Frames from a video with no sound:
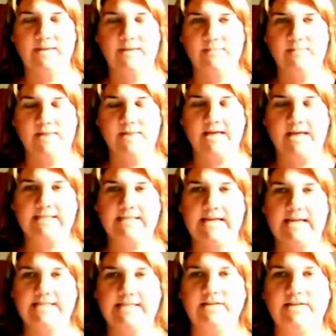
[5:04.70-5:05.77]
impact
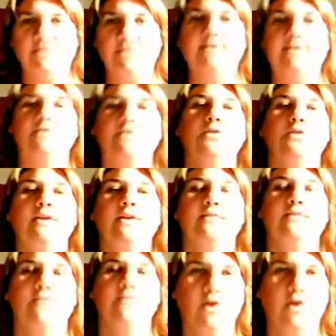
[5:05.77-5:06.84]
and tell the story of
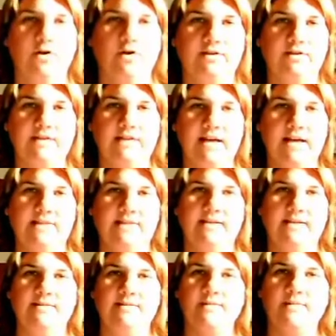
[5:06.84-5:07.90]
those.
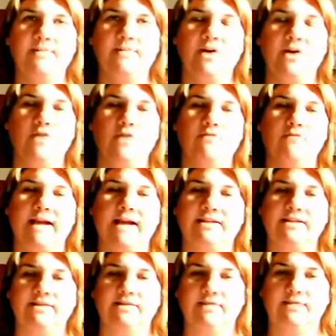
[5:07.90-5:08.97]
So there might be a whole
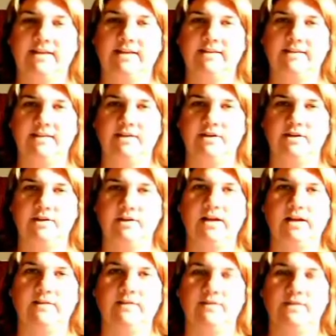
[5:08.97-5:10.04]
range of things that you're doing,
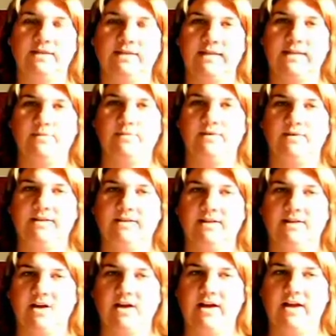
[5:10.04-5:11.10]
like for example, this
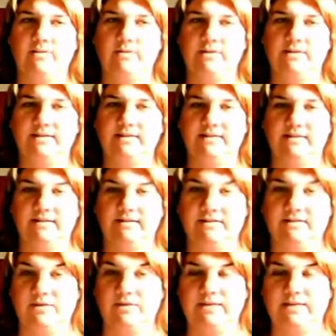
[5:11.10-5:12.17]
client was
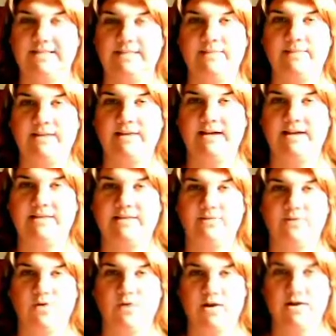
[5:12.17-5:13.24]
doing seminars
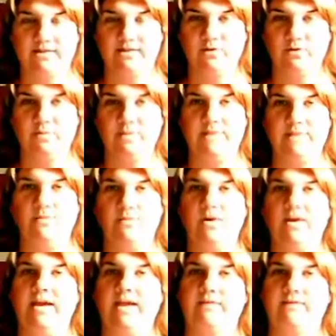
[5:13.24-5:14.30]
for high school people
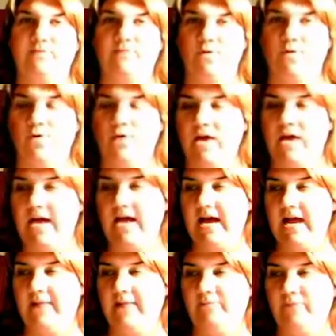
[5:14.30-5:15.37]
and for
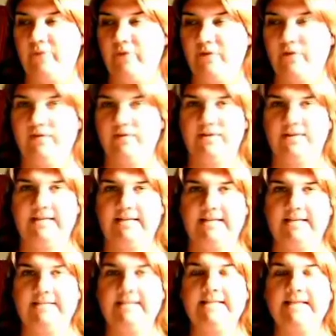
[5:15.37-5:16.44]

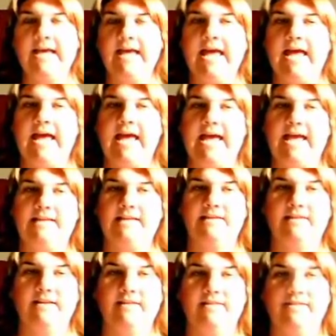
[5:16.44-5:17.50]
universities, and
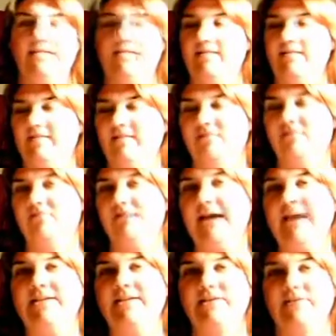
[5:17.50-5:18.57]
there are a
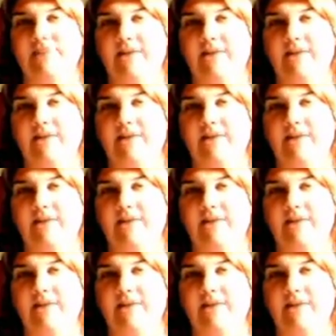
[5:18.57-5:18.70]
range of